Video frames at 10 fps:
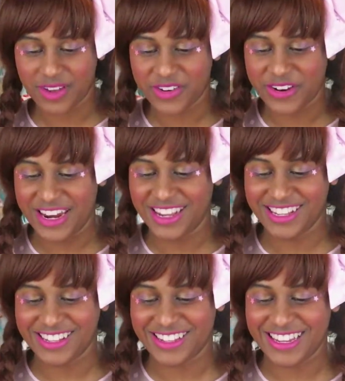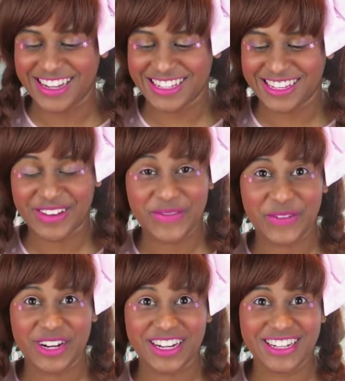Alrighty, so next up
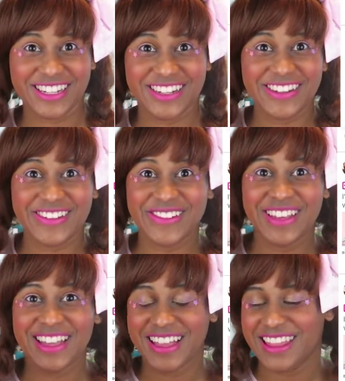we're gonna do